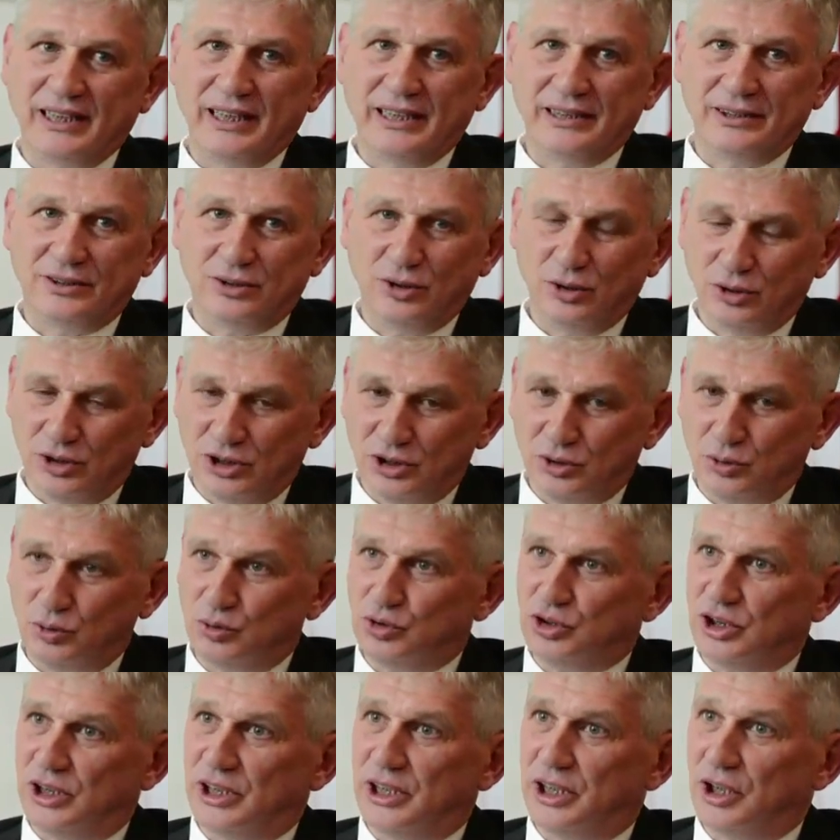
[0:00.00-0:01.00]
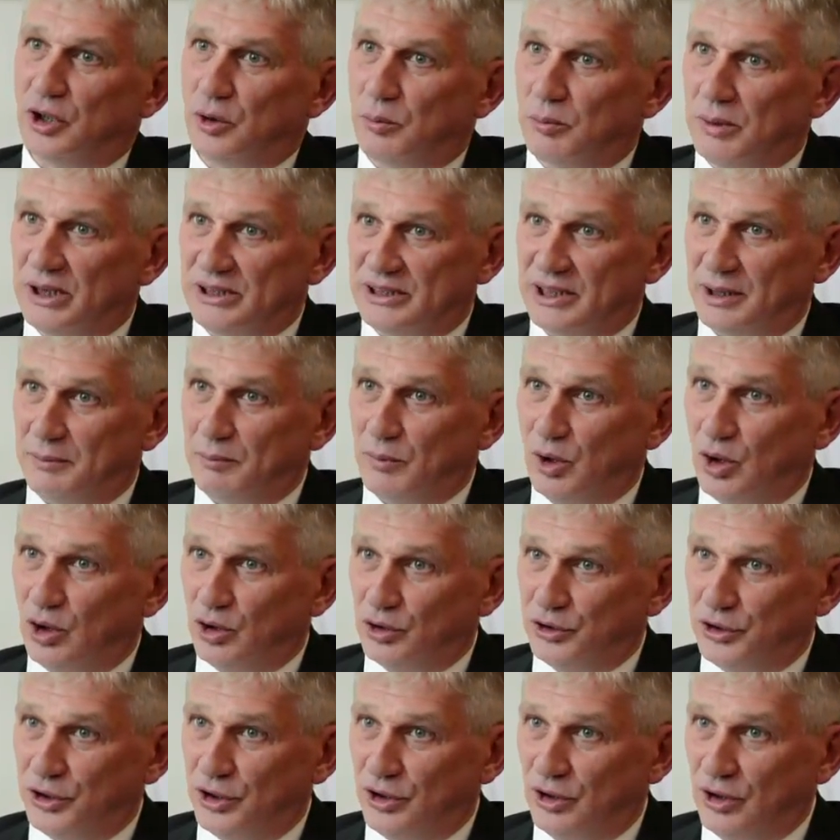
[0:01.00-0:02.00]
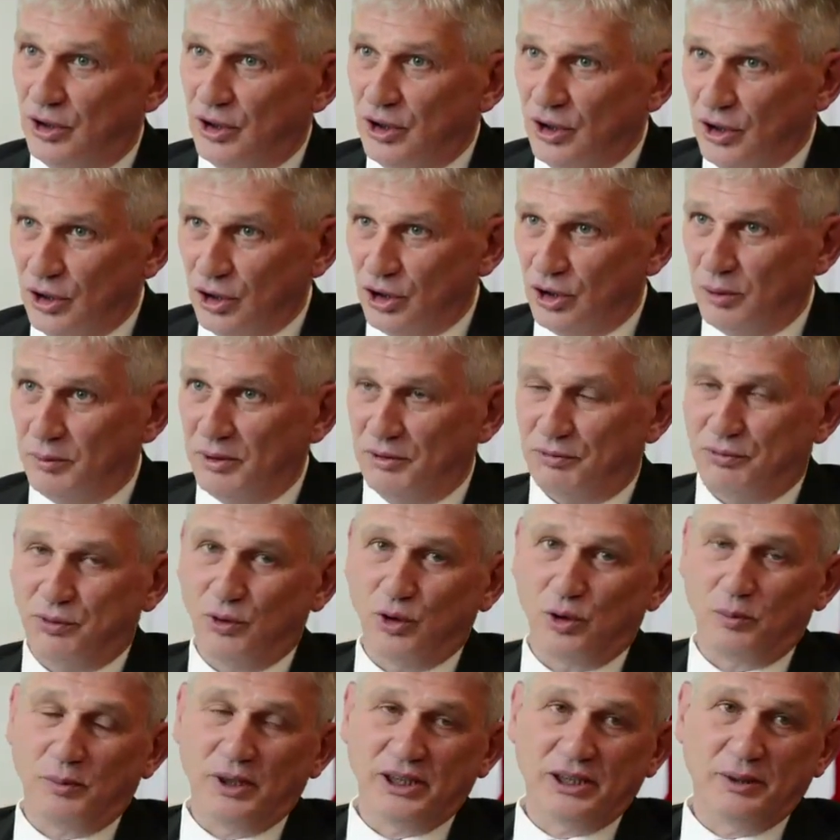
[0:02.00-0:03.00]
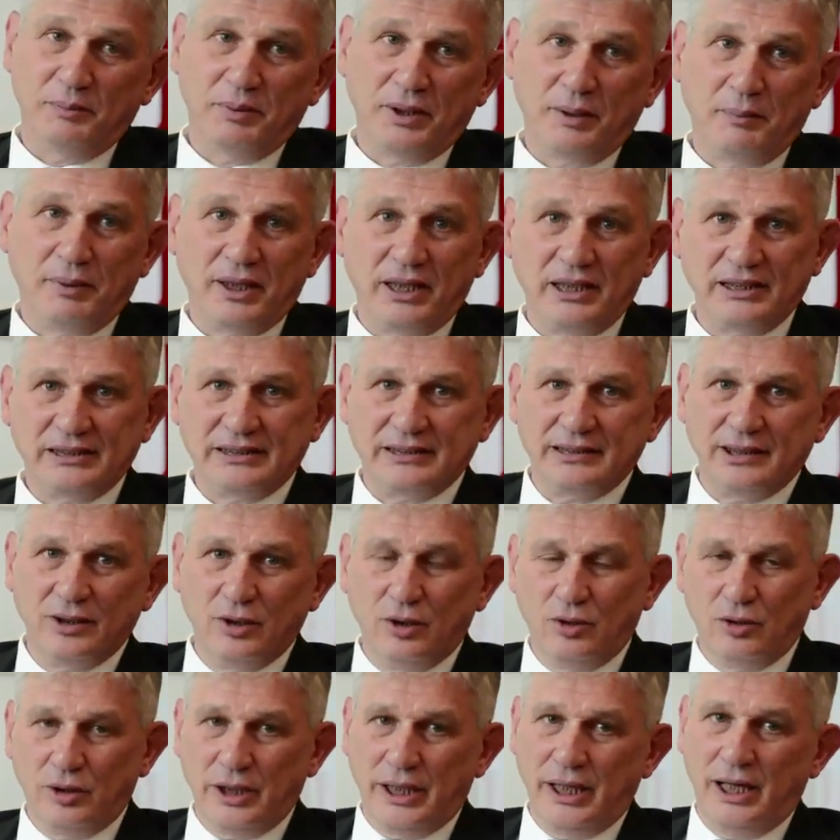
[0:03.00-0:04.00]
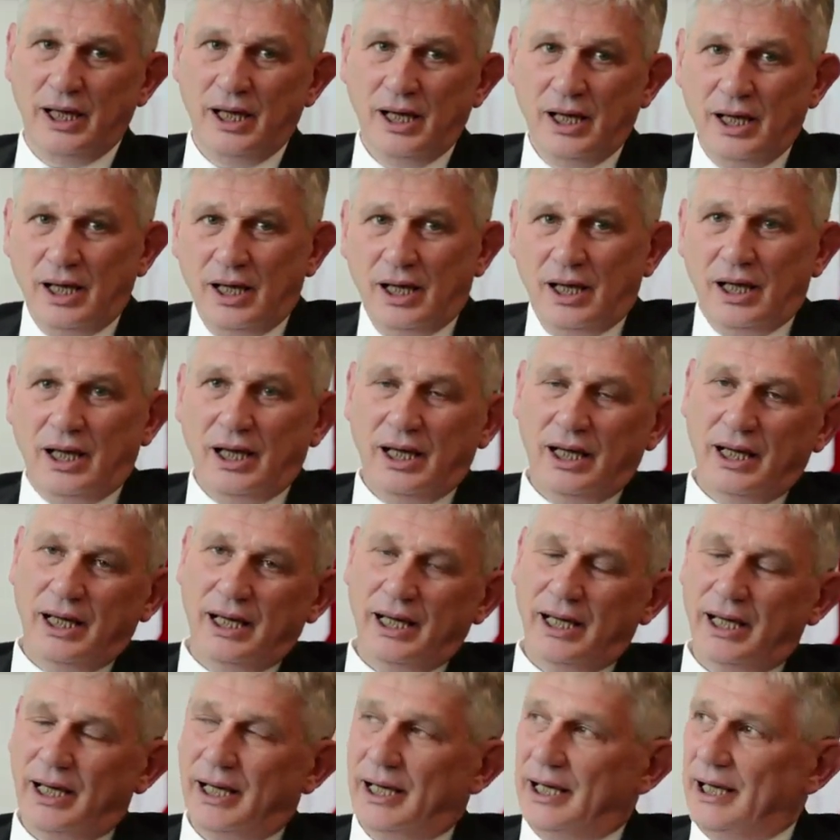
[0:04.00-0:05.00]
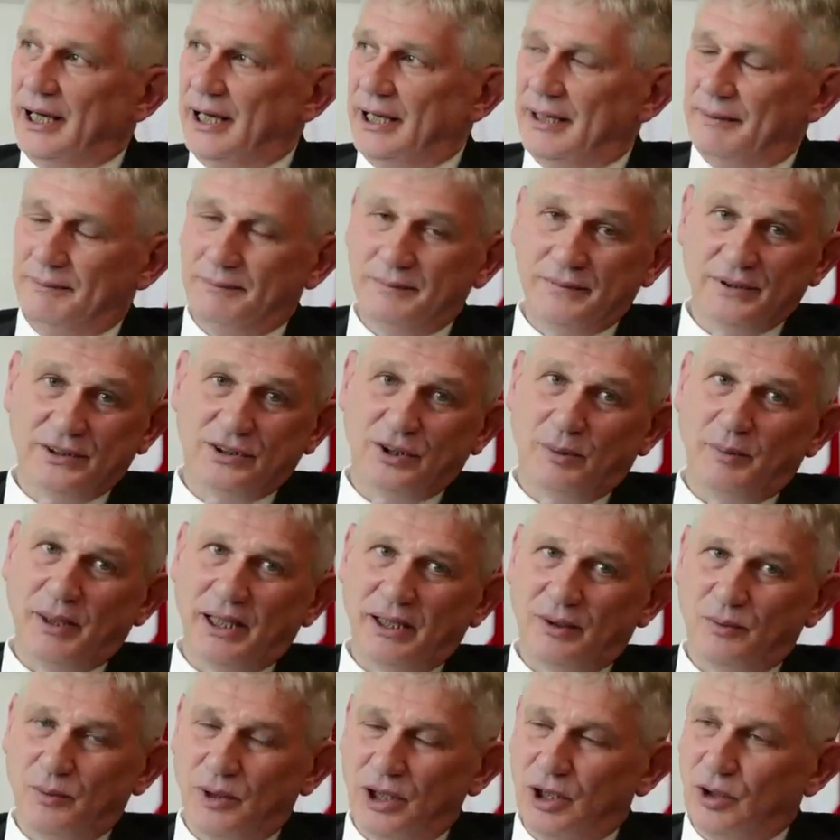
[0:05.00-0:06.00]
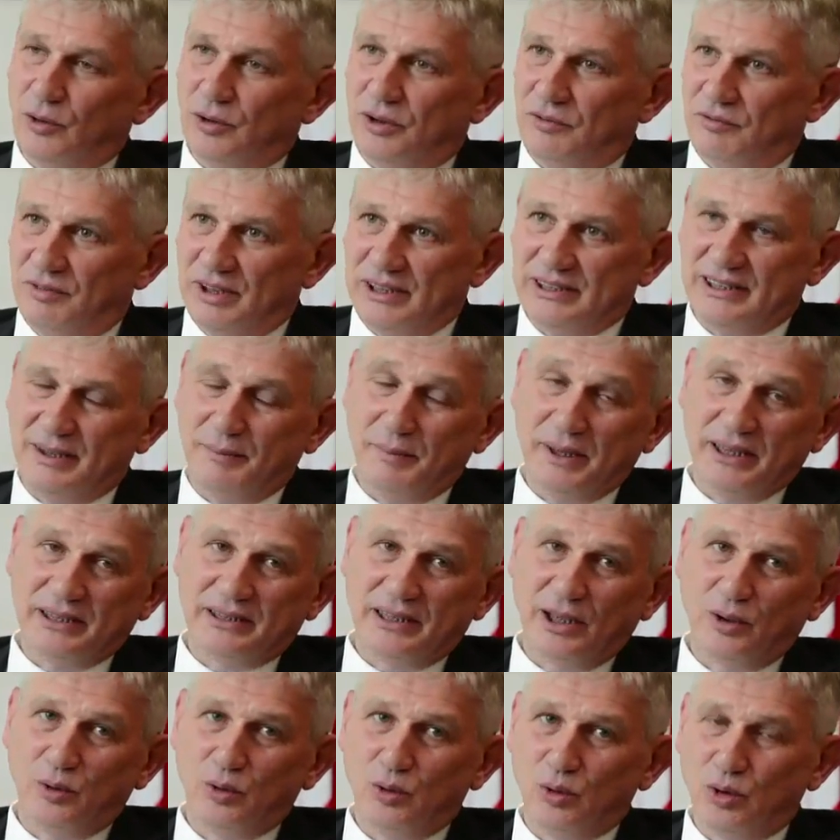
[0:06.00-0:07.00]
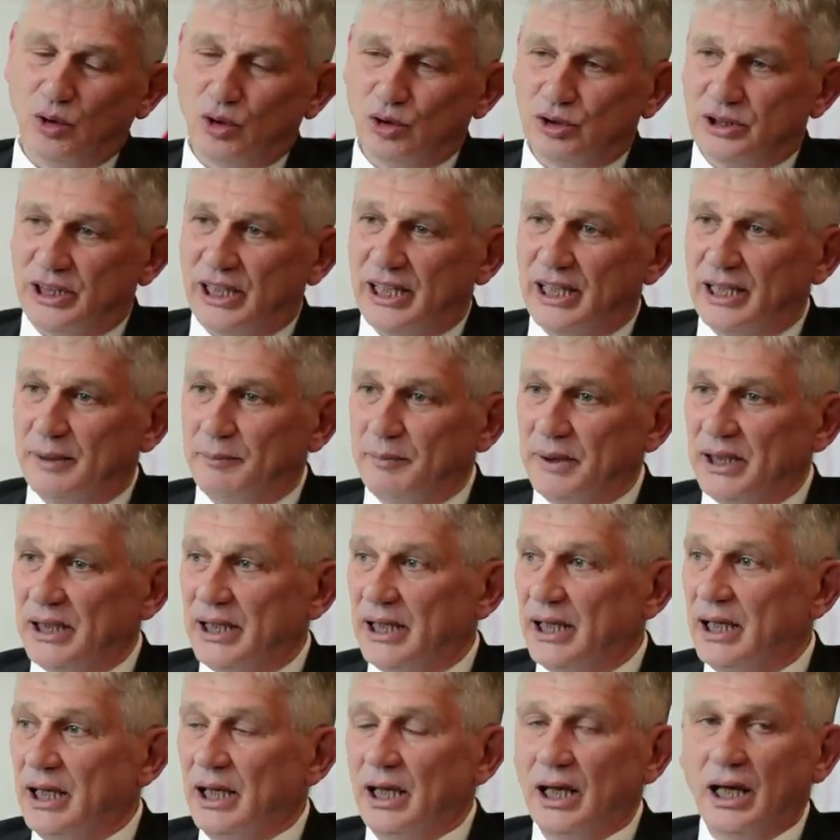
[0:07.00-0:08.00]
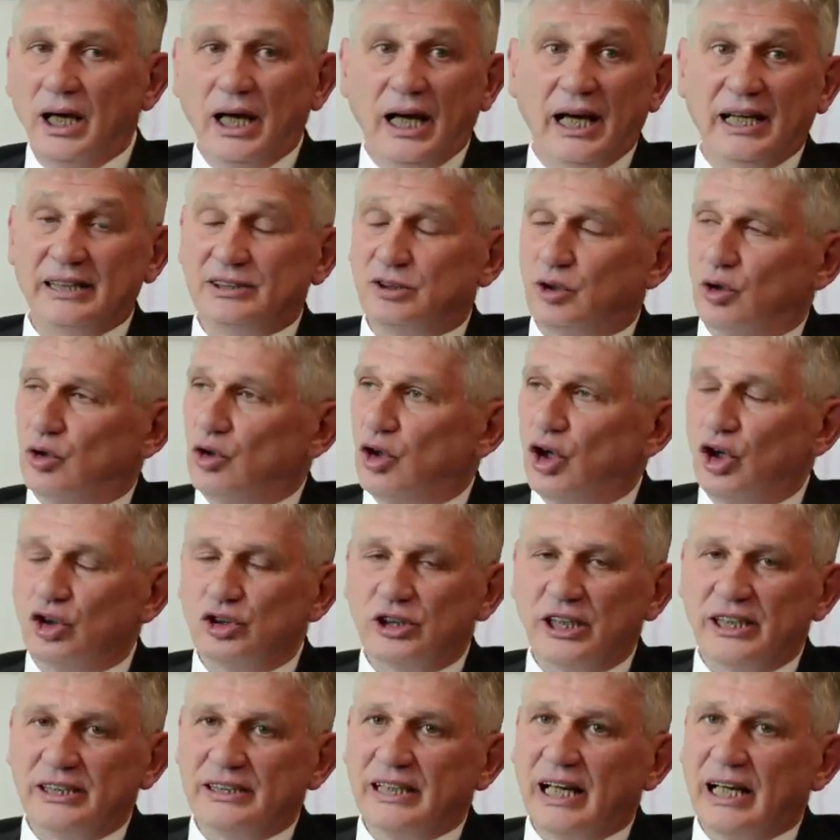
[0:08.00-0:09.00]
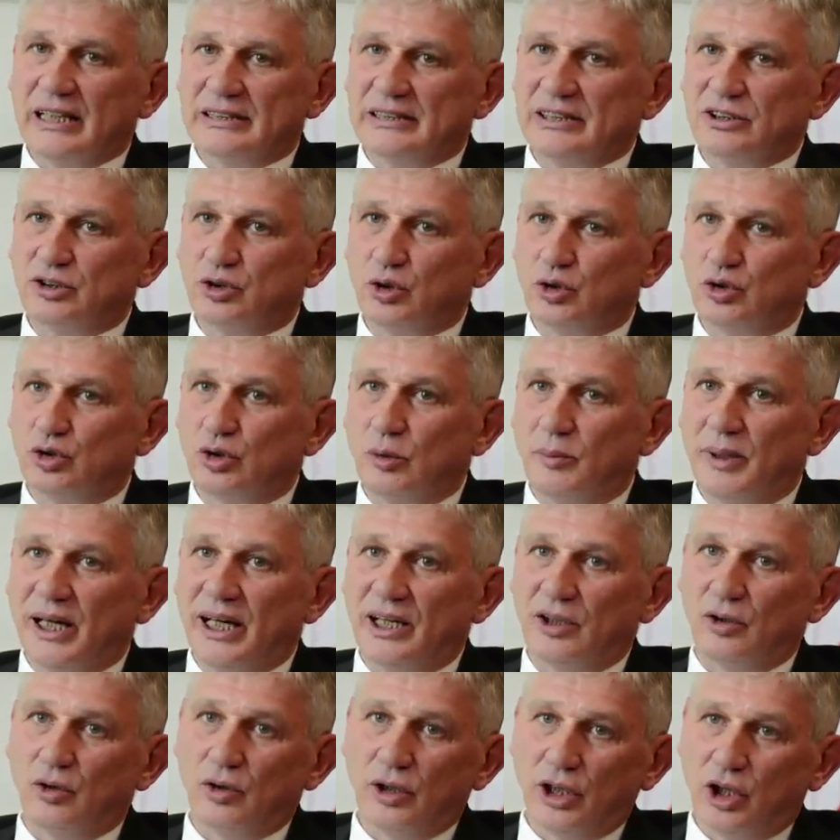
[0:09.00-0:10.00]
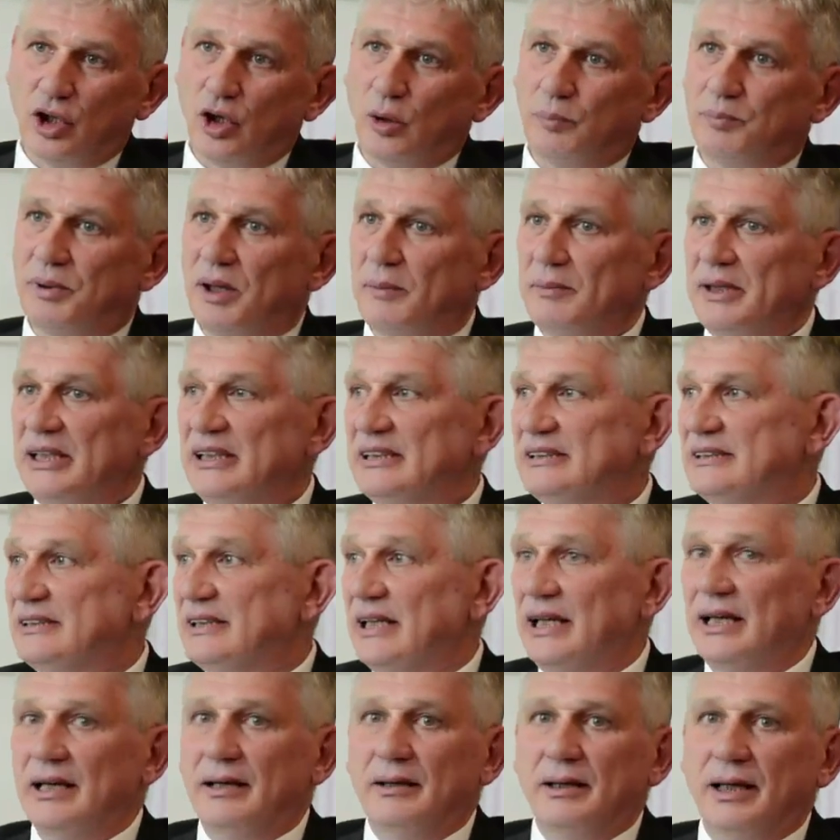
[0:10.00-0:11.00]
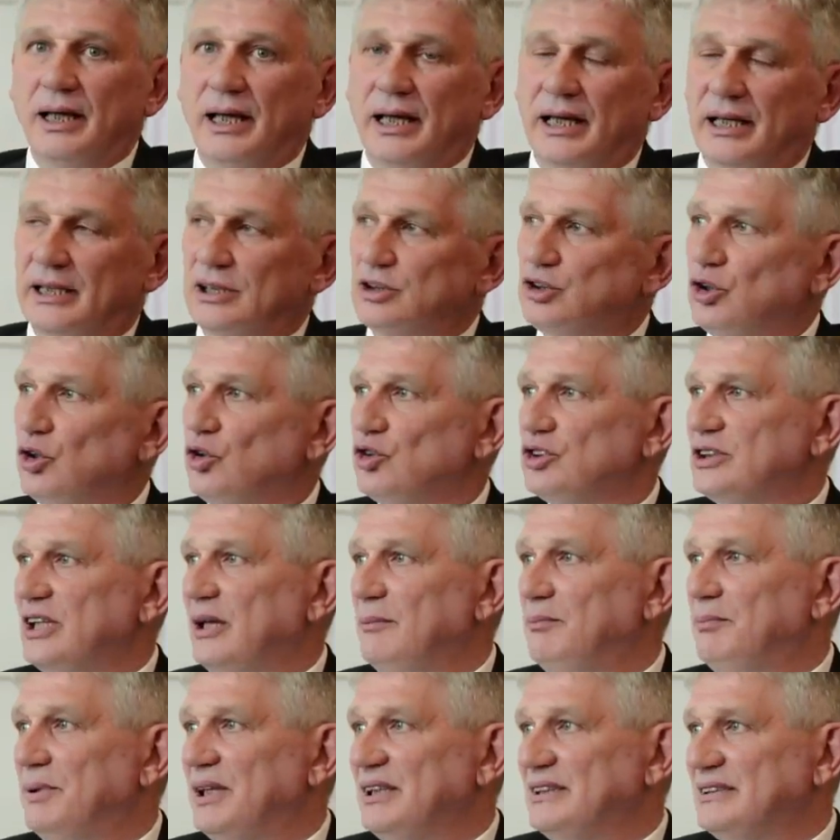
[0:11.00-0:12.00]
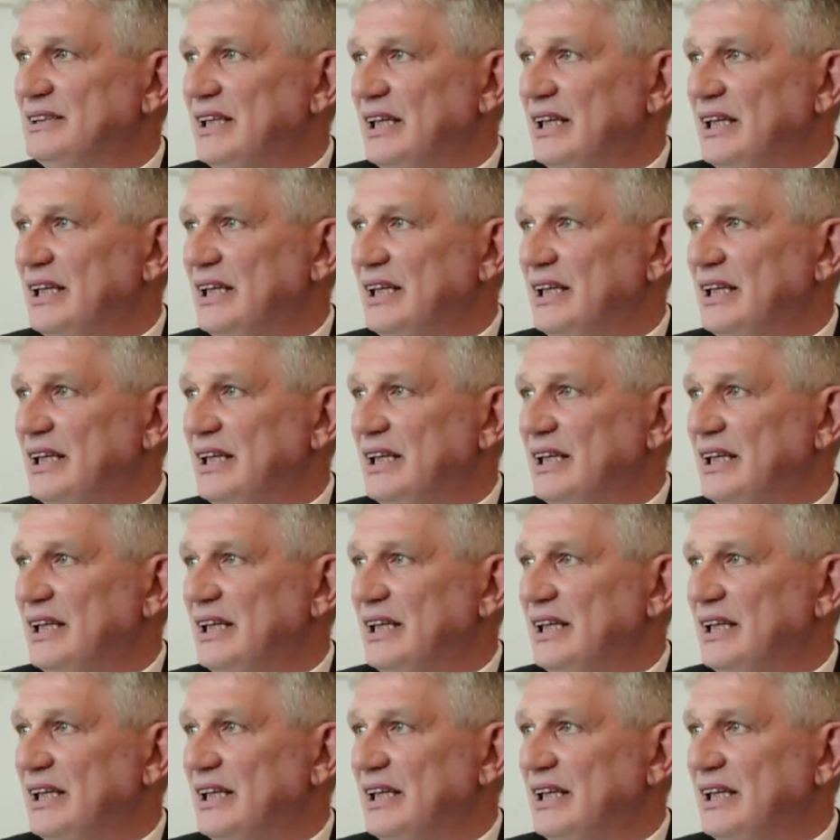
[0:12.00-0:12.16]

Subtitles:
What do you know about mixed couples? Well, I think one gets married to be happy, not to understand another country, a foreign country, better. So I wouldn't suggest to get married to